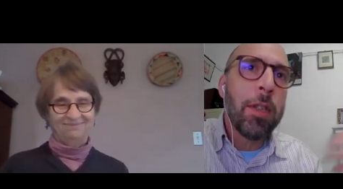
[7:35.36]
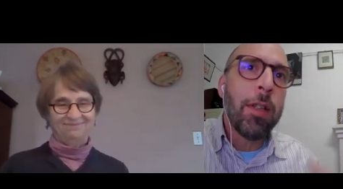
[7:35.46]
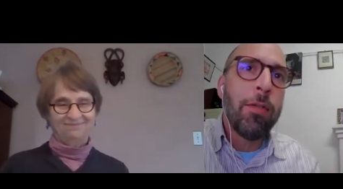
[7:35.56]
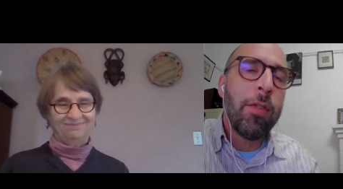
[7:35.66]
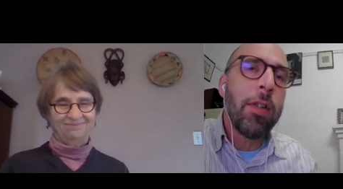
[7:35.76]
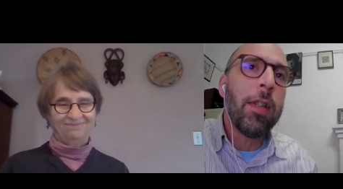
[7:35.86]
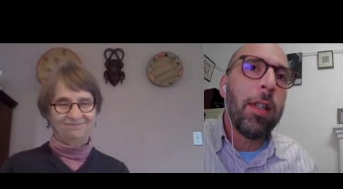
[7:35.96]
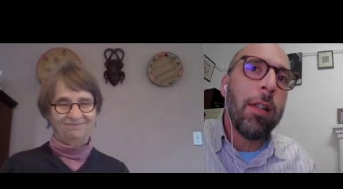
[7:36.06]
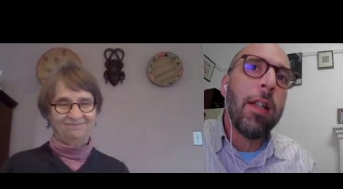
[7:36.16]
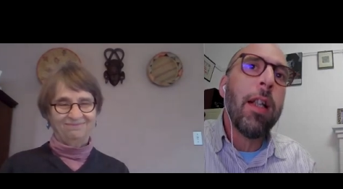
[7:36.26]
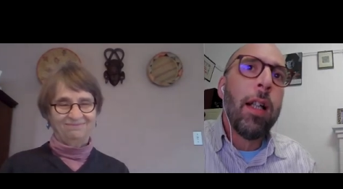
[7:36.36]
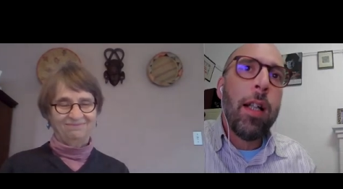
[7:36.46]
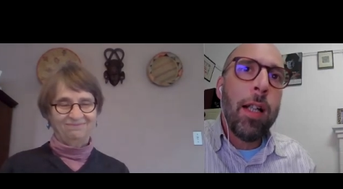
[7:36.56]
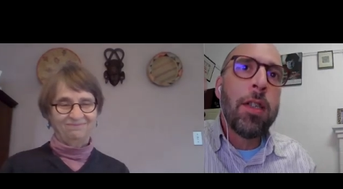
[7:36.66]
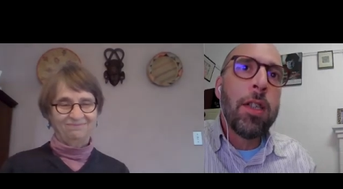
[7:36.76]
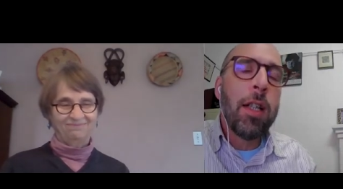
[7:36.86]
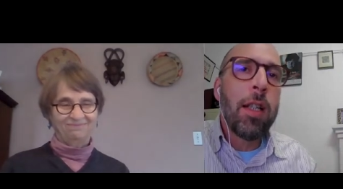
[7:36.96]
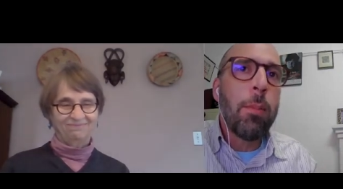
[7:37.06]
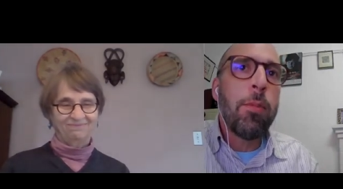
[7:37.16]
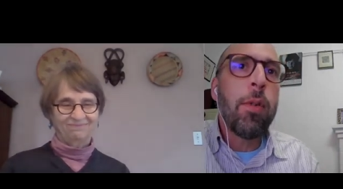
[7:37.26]
Speaker 1: different in in
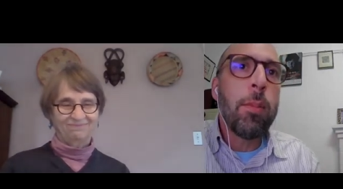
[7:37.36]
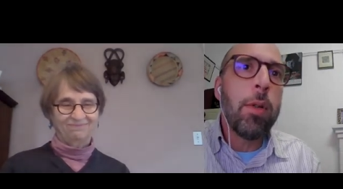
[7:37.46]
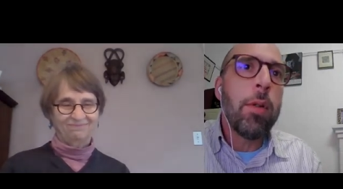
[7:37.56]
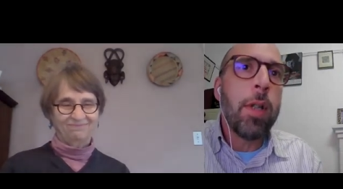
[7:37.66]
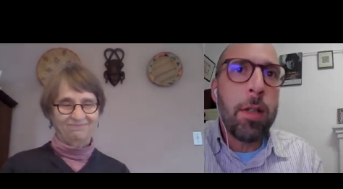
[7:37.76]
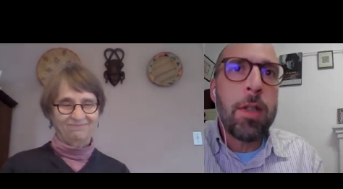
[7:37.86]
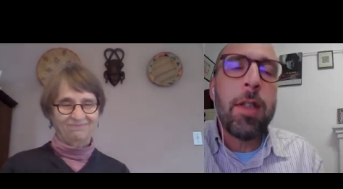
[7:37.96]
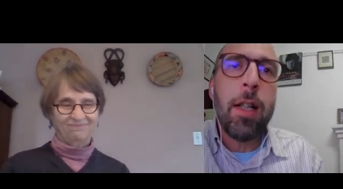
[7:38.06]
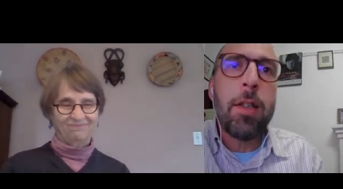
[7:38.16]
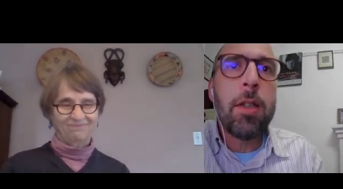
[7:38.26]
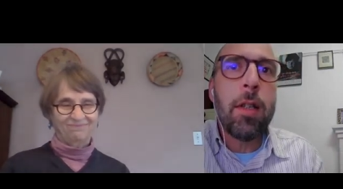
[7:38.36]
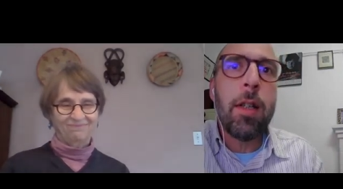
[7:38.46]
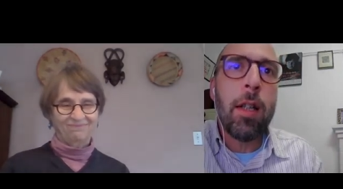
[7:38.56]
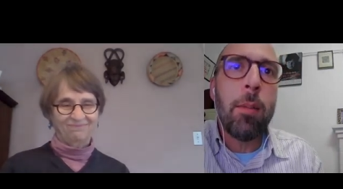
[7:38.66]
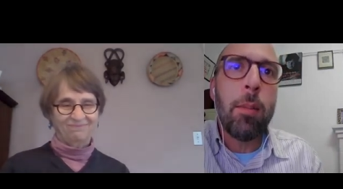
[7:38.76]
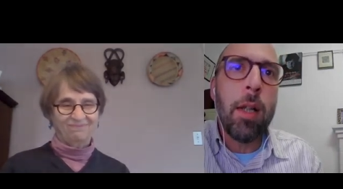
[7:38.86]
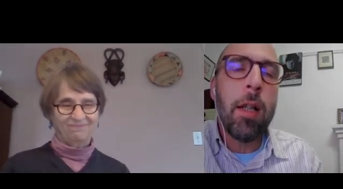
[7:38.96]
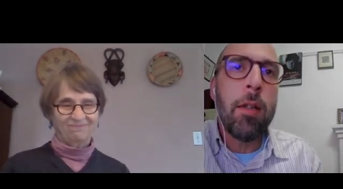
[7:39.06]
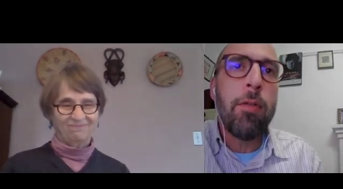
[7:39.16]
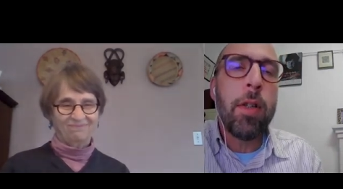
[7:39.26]
setup from the United States um,
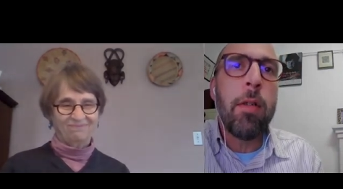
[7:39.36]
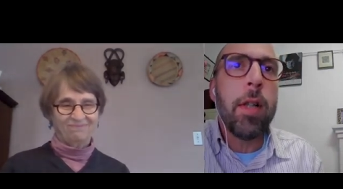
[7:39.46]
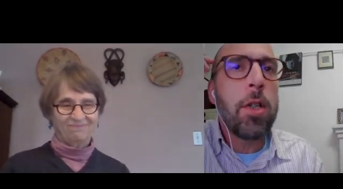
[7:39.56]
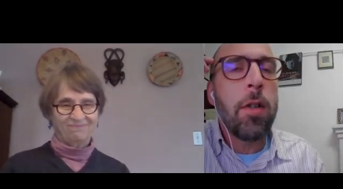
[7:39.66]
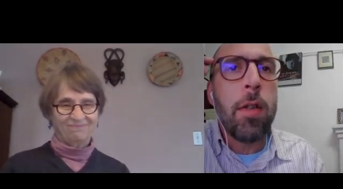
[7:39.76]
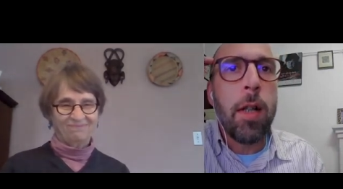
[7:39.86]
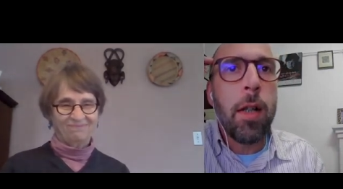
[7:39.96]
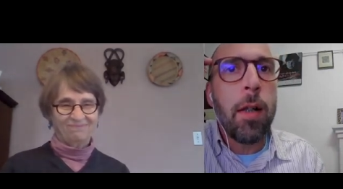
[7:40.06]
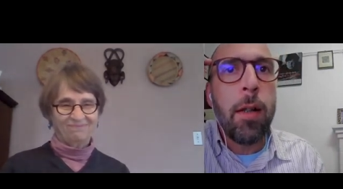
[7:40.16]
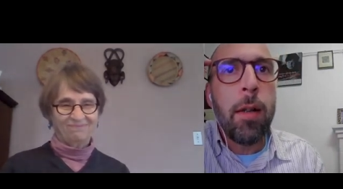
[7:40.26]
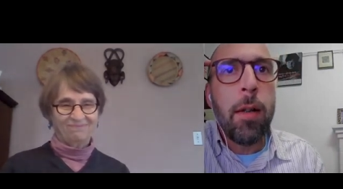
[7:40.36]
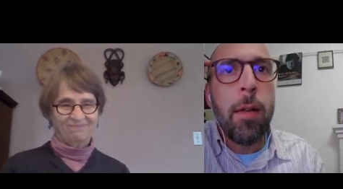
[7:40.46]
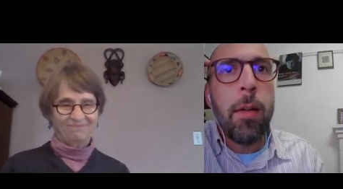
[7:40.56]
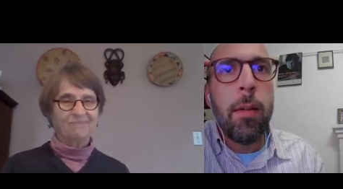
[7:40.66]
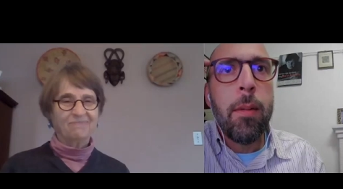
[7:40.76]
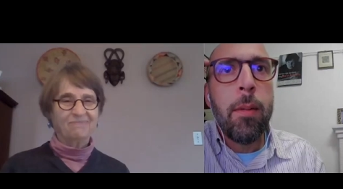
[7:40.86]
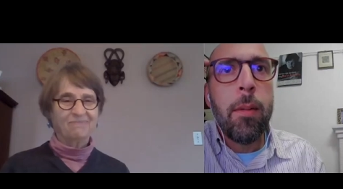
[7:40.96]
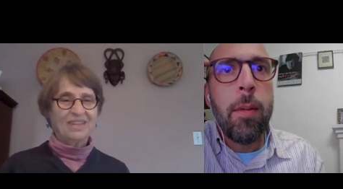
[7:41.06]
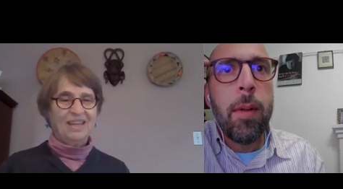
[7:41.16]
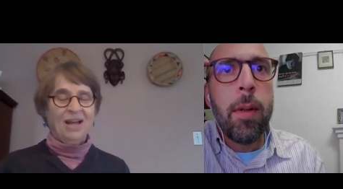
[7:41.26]
and the federation there?
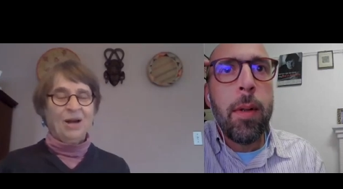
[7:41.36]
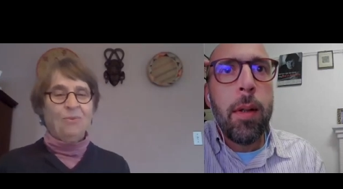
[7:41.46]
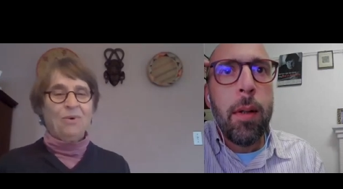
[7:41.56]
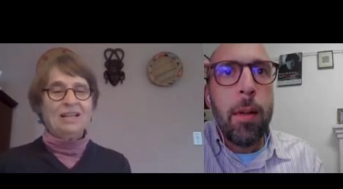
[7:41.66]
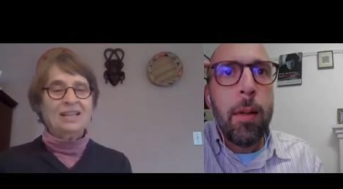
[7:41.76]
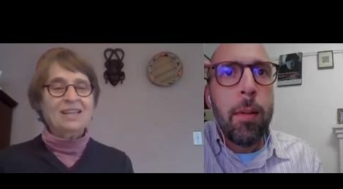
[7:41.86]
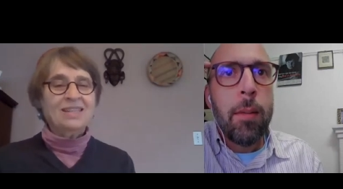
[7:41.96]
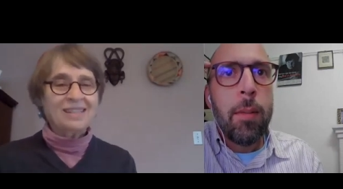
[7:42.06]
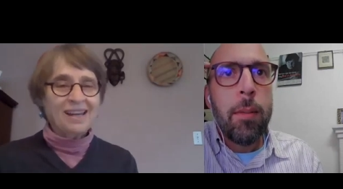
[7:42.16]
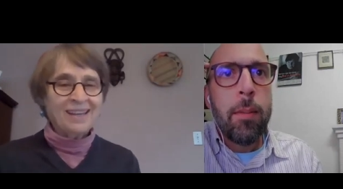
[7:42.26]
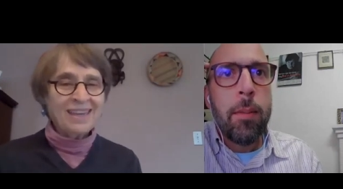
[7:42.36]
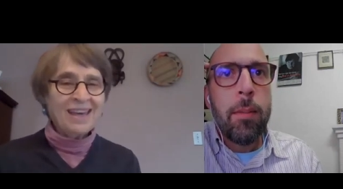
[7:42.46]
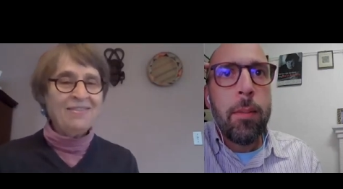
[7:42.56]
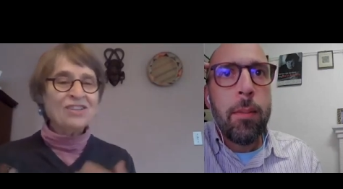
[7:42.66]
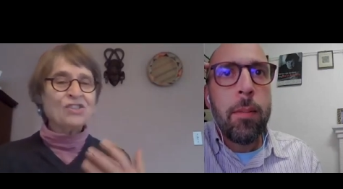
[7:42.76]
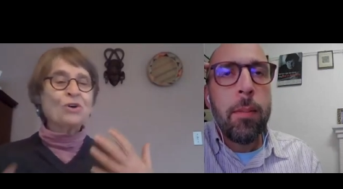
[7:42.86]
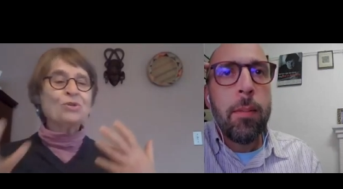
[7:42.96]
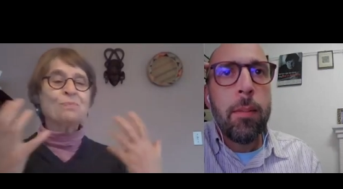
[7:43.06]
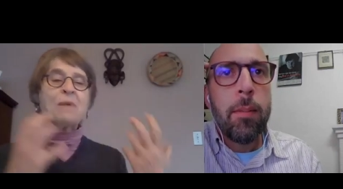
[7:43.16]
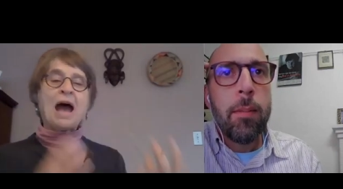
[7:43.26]
Speaker 2: Well, it's again, this
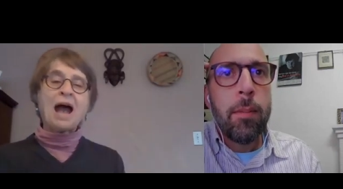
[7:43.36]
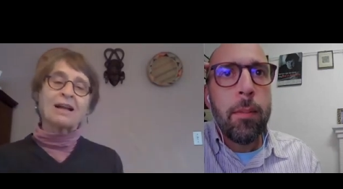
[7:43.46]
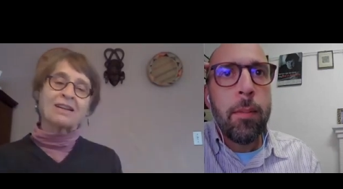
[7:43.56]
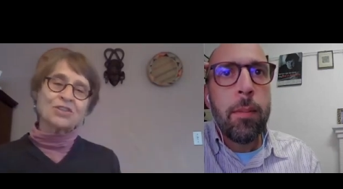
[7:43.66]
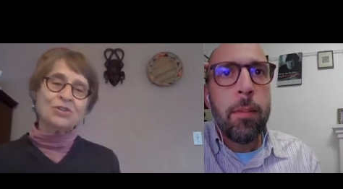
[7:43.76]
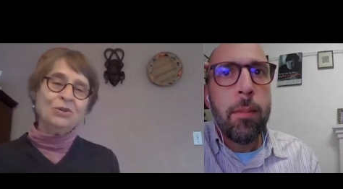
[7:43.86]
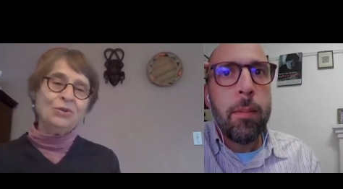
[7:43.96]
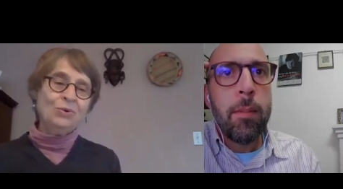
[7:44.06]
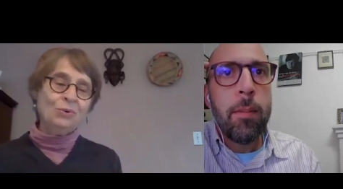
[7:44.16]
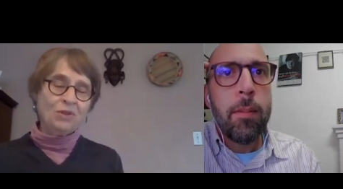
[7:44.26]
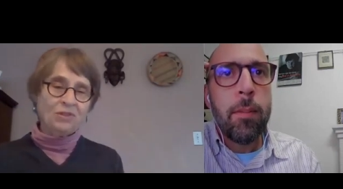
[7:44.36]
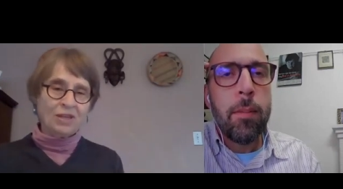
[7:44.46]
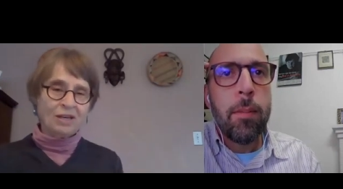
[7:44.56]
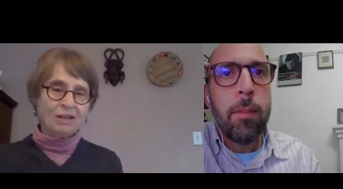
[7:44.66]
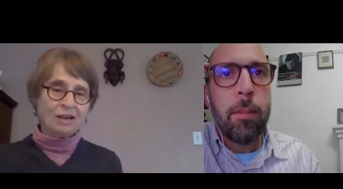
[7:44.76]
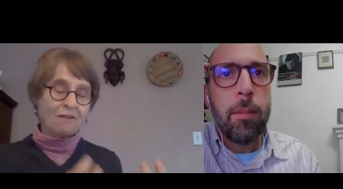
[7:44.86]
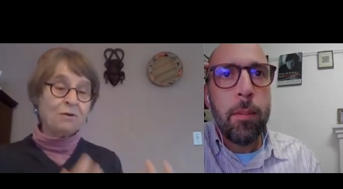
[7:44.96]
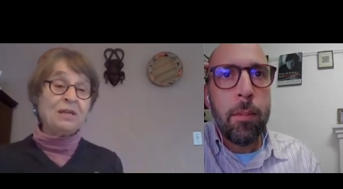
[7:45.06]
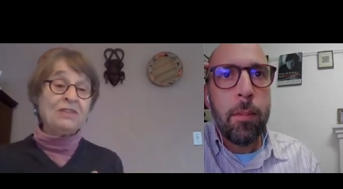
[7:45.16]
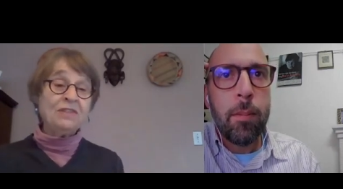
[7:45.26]
goes back to the
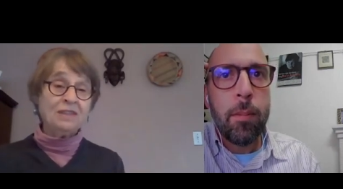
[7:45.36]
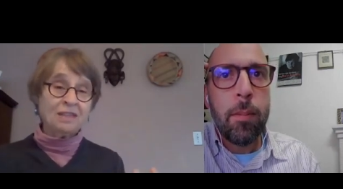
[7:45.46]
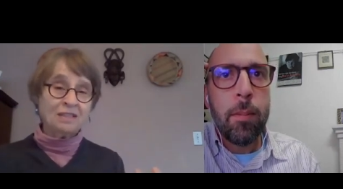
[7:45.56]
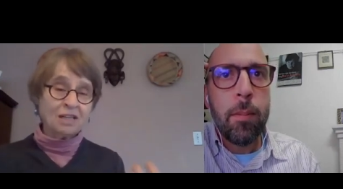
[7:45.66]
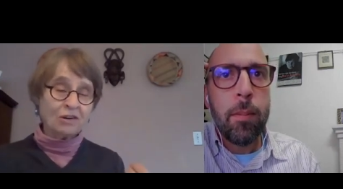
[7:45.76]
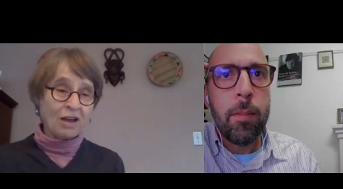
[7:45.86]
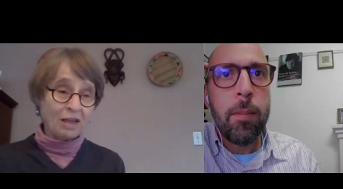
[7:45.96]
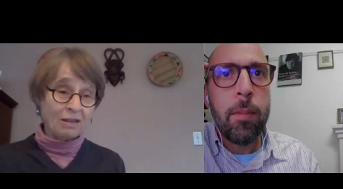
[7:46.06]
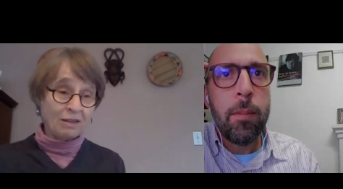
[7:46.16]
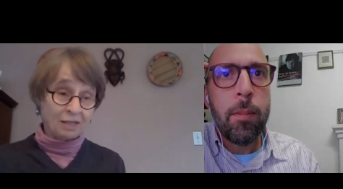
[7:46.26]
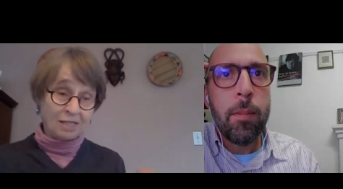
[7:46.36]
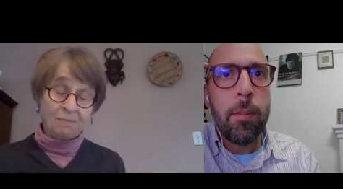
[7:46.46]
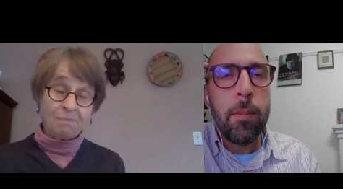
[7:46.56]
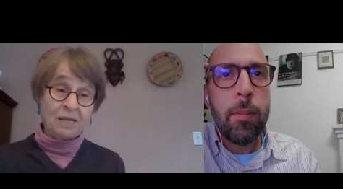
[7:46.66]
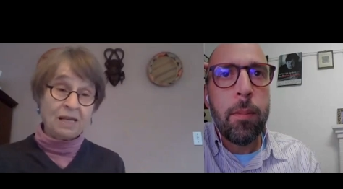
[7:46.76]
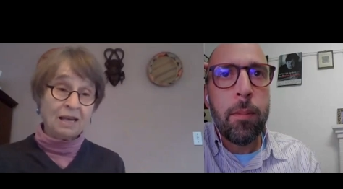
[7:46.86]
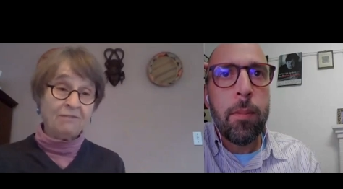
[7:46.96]
government that the Tigray, the TPLF,